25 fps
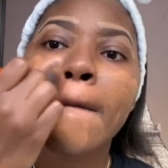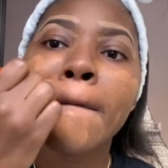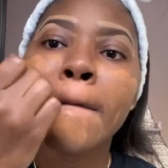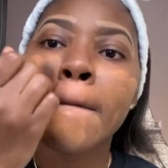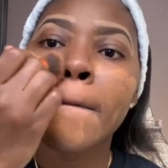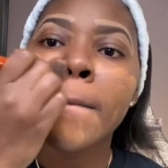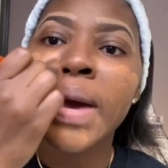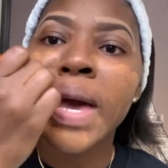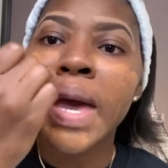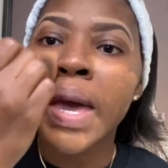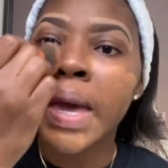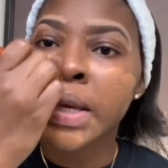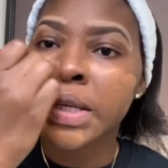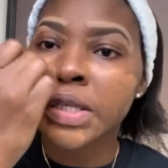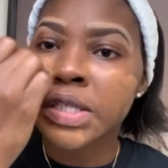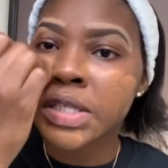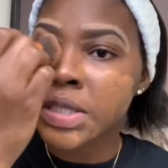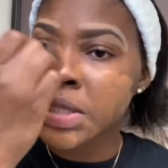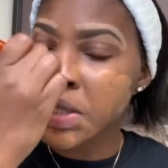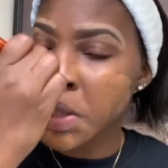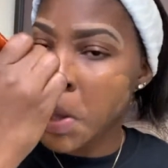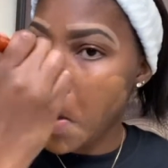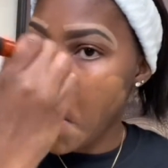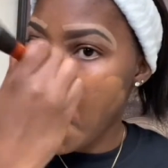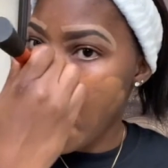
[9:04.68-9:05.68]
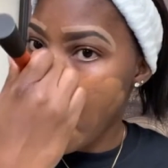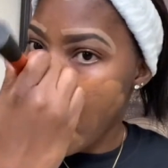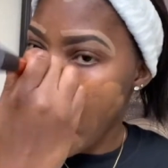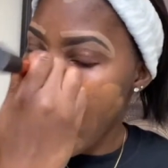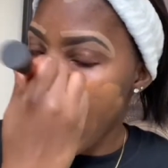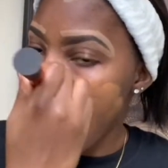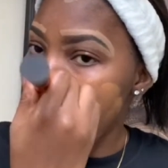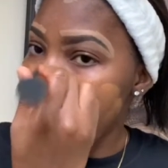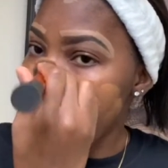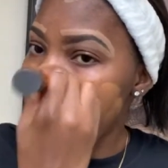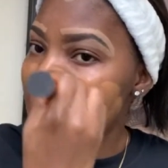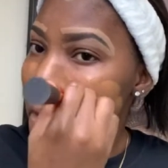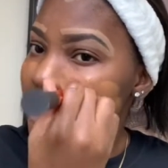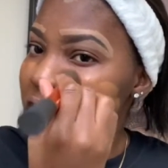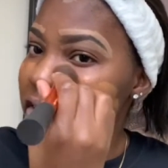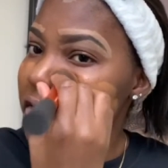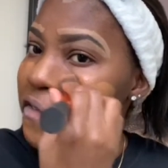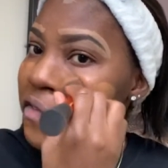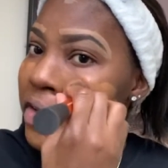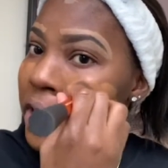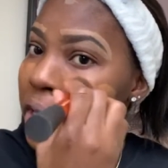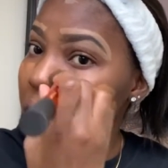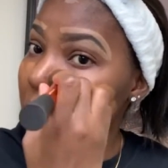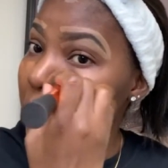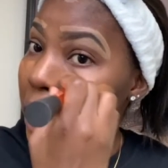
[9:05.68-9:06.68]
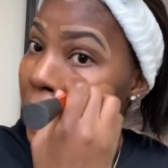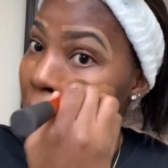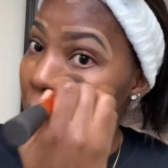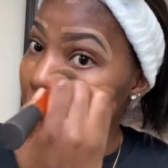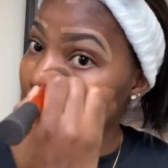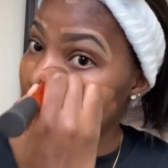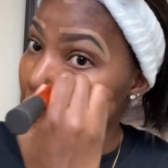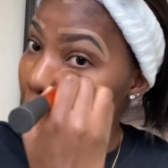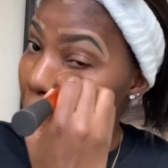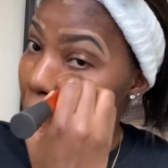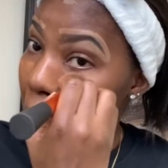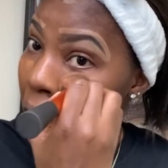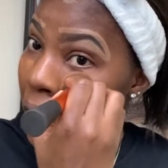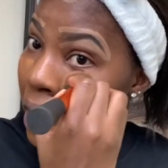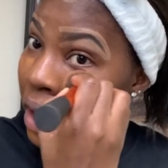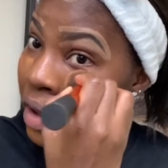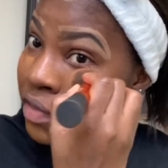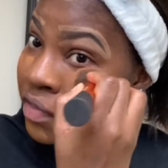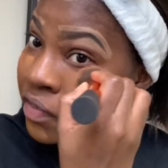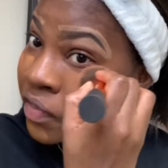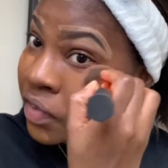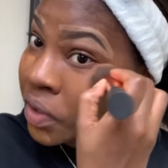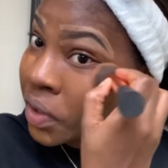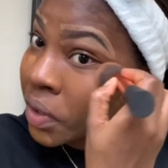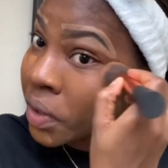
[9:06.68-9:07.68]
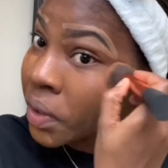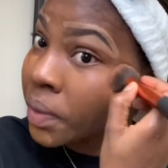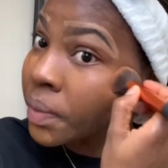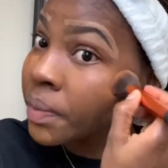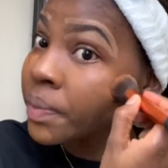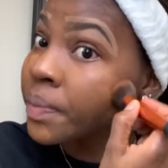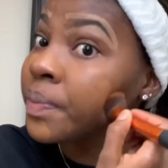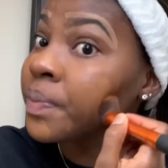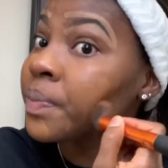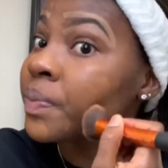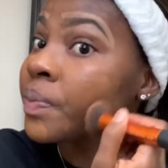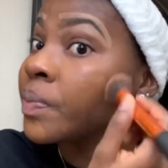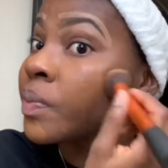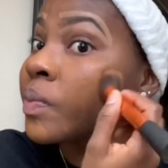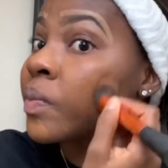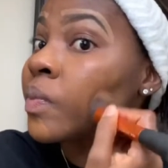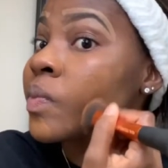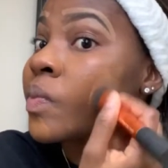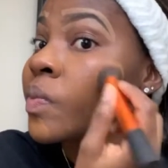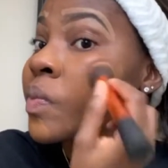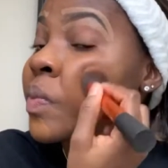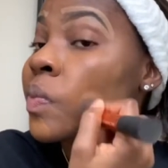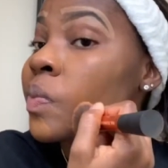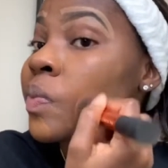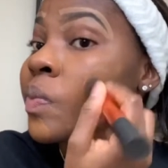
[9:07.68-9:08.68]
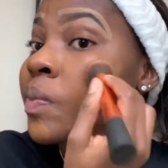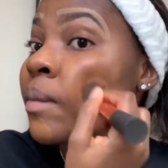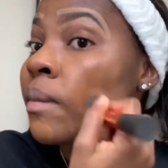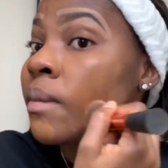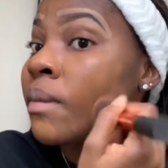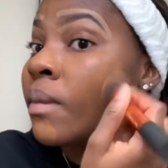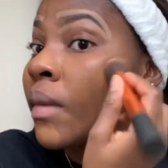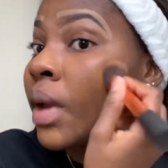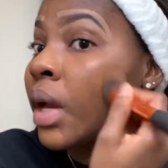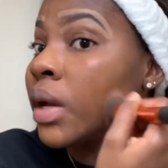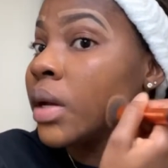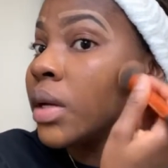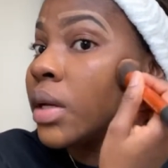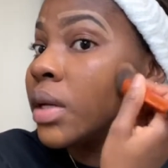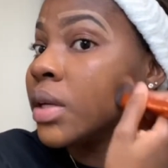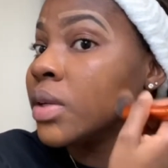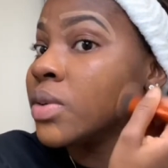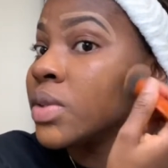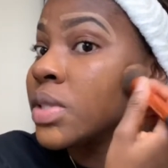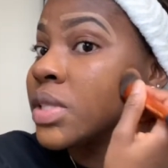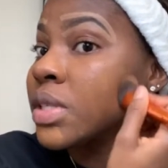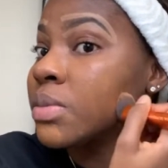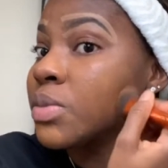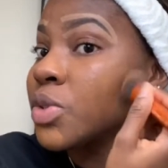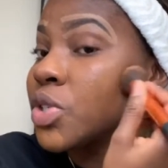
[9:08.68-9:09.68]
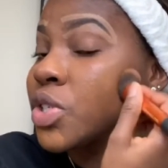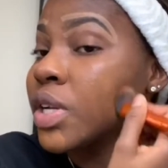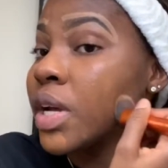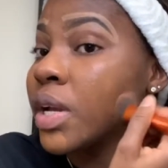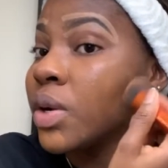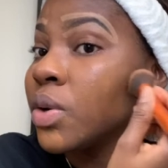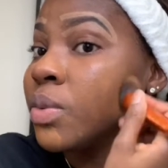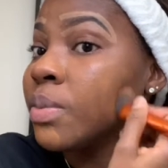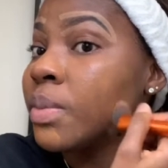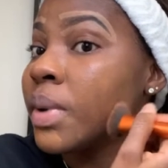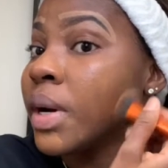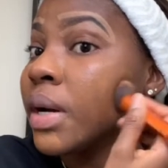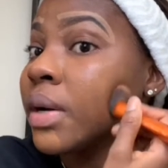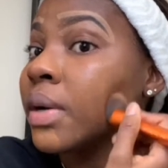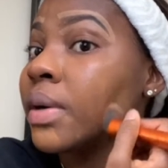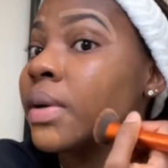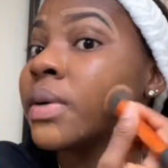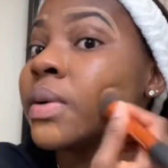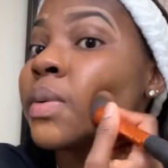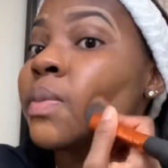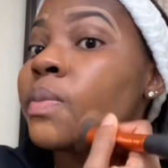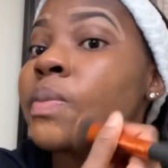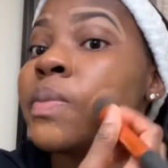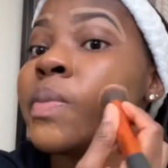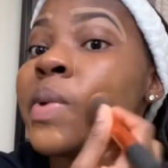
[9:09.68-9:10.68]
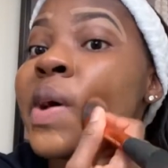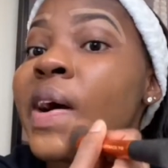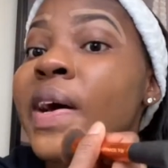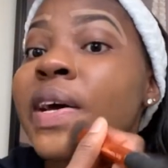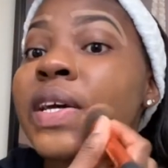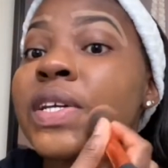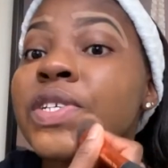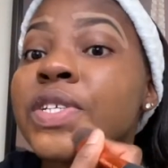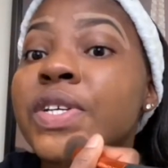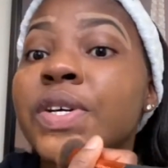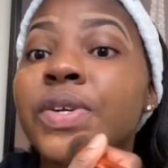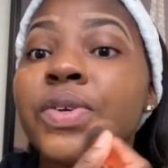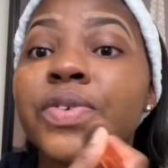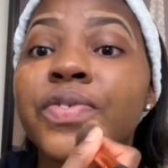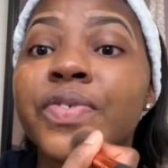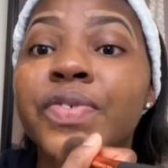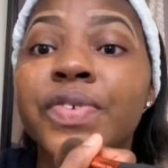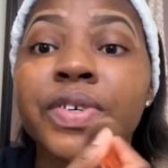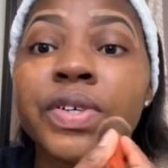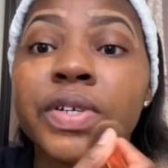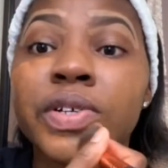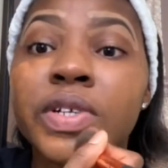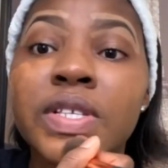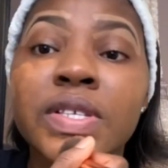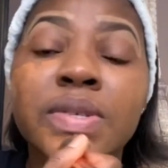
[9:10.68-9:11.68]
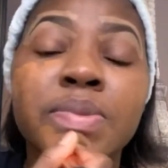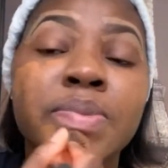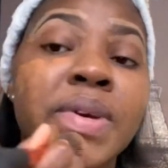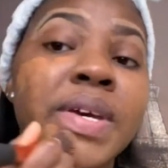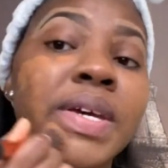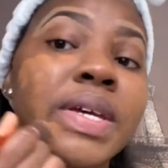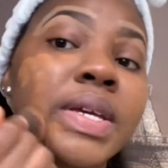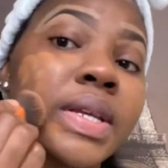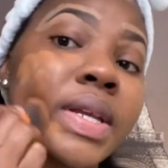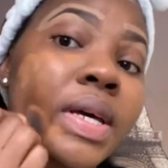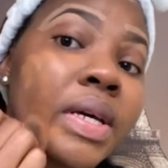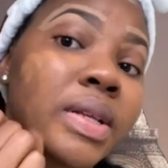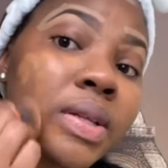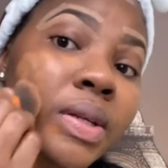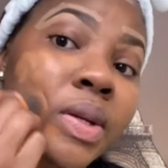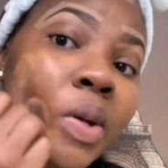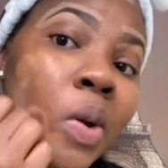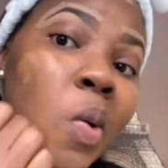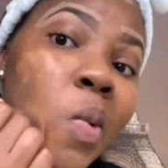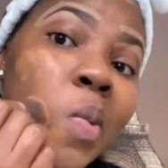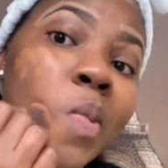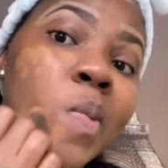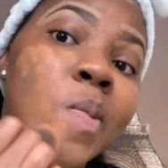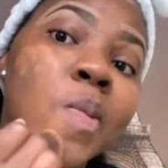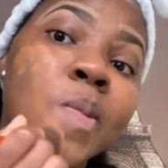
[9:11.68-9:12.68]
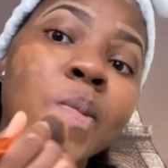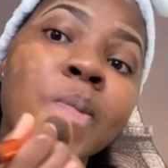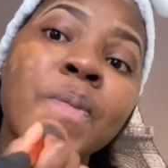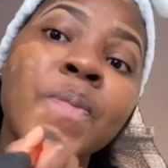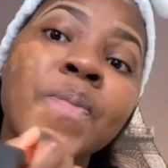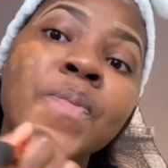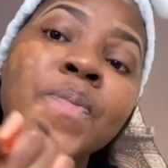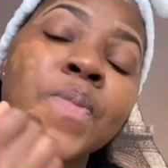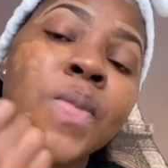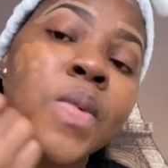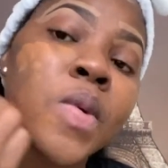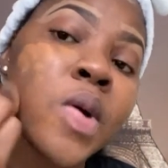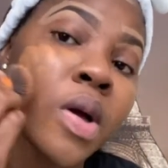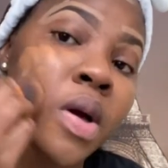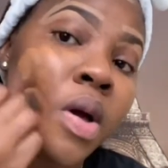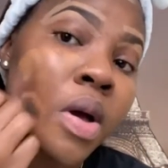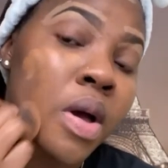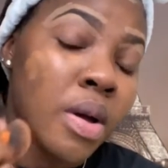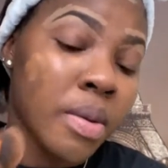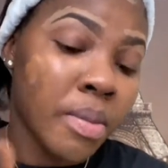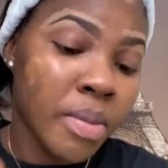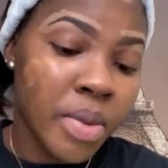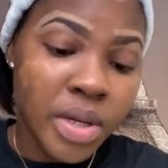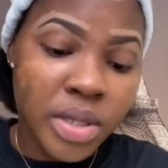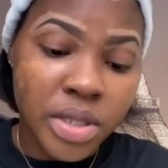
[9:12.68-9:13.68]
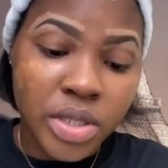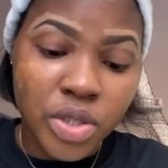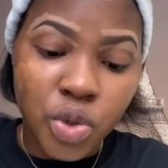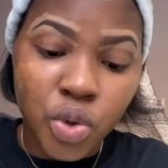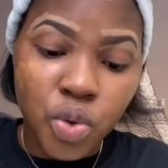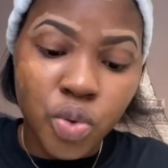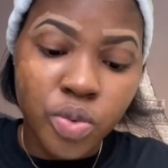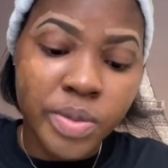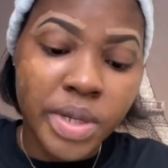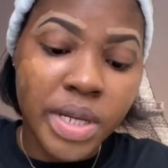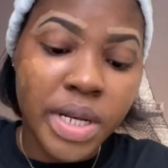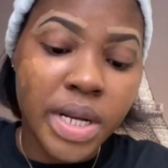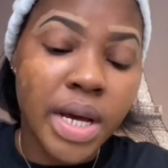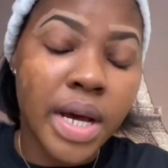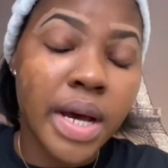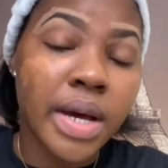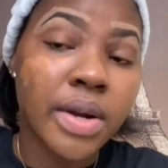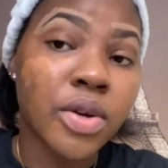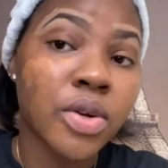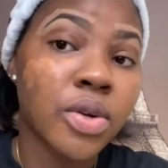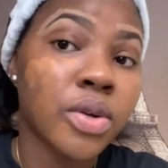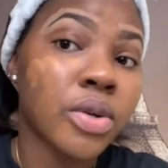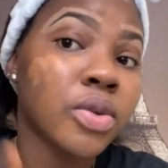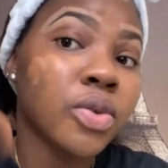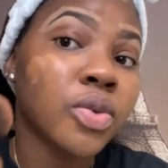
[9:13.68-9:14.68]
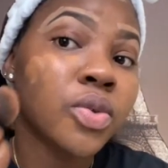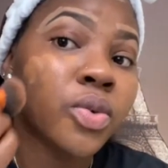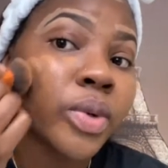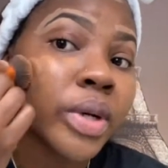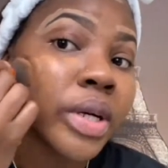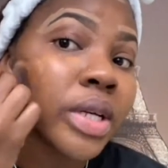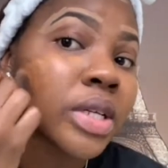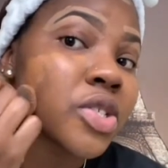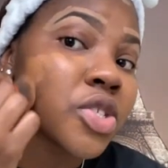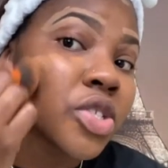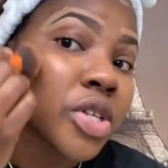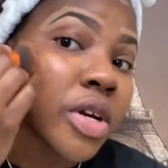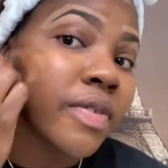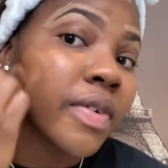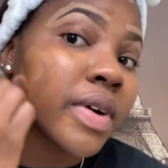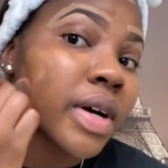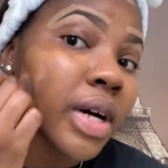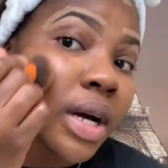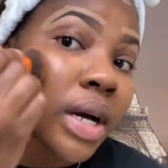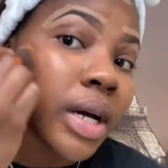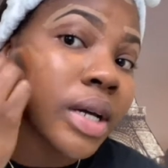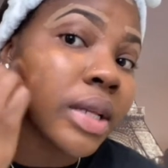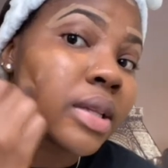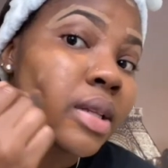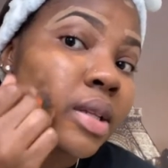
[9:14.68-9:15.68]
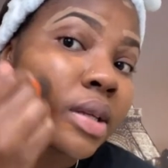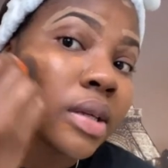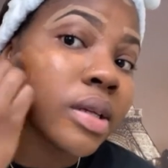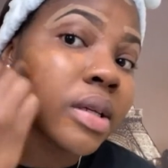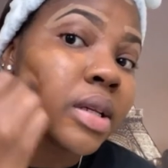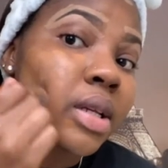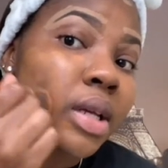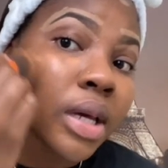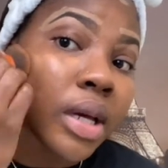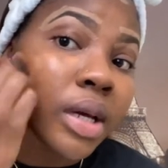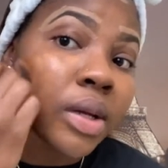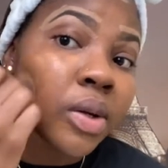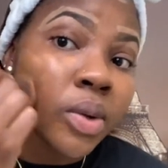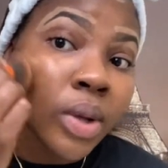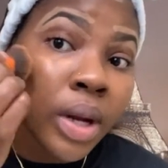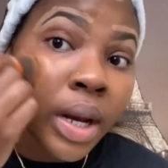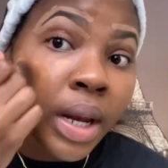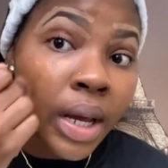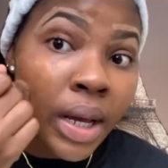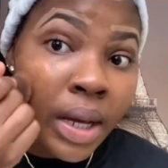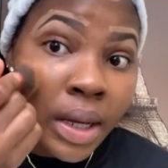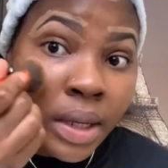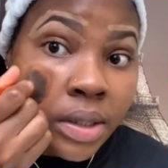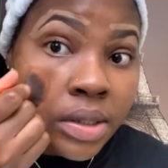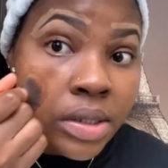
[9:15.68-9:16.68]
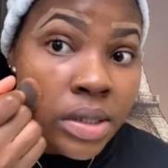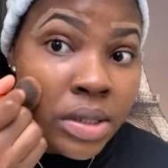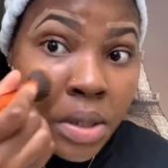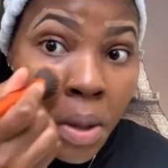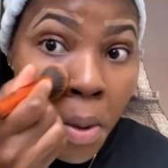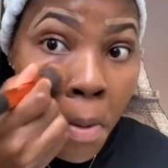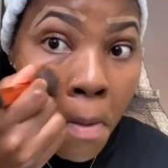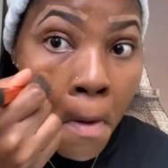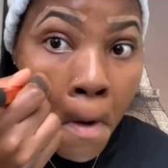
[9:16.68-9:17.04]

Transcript: Best feeling ever. You know, so I should do my eyeshadow first. Me eat that, you know. But see, through me now, I do nothing too extravagant. It can do last.